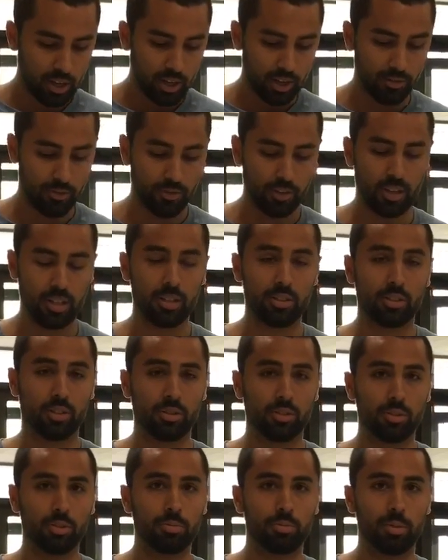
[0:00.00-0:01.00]
If it is a
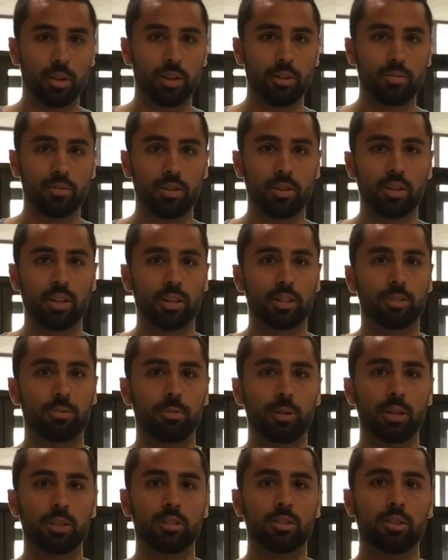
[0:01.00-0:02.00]
group waiver,
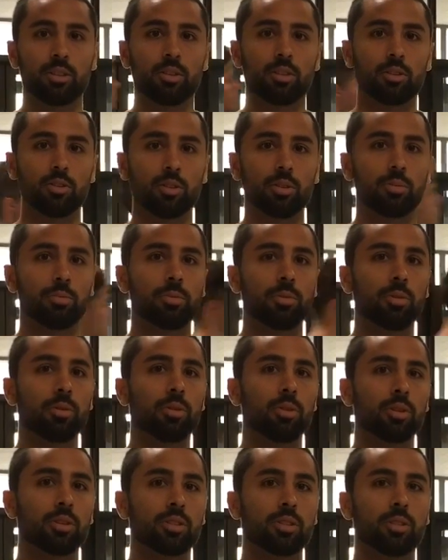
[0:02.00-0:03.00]
explain to the group
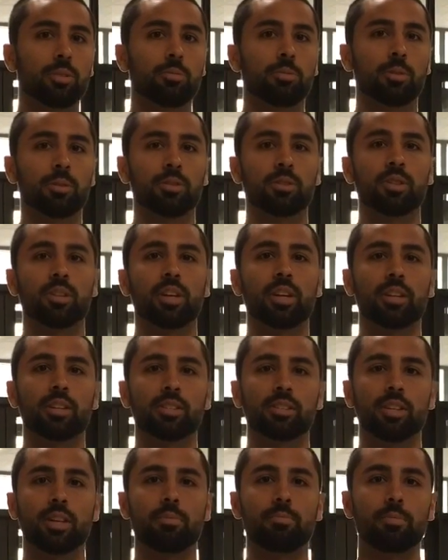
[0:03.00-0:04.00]
or to the person that
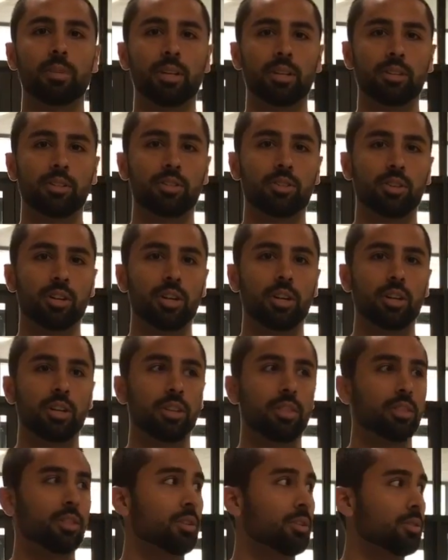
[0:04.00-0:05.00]
is
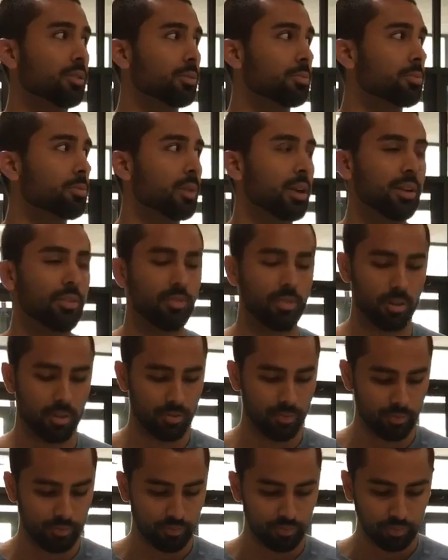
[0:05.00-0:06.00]
administrating the group waiver.
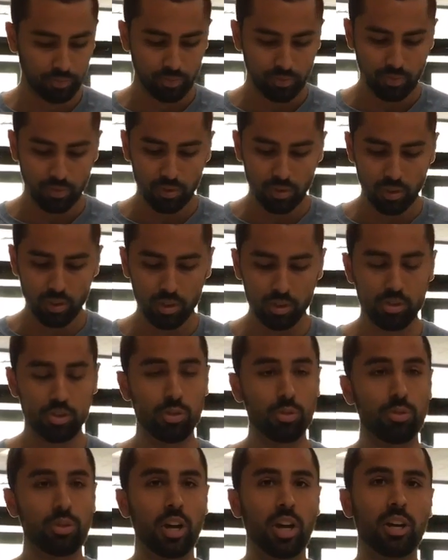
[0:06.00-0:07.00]

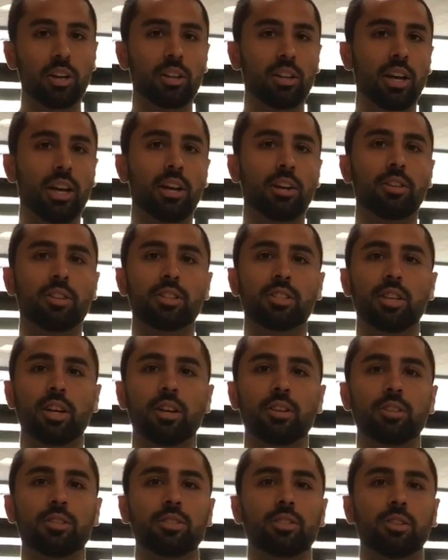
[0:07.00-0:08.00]
Do not allow the
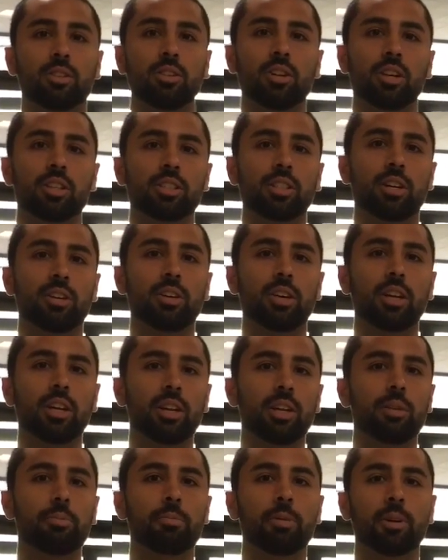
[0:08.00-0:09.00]
signer to cross out
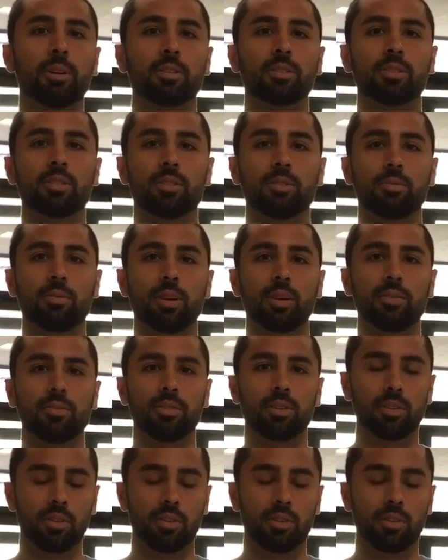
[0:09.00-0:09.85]
any parts of the waiver.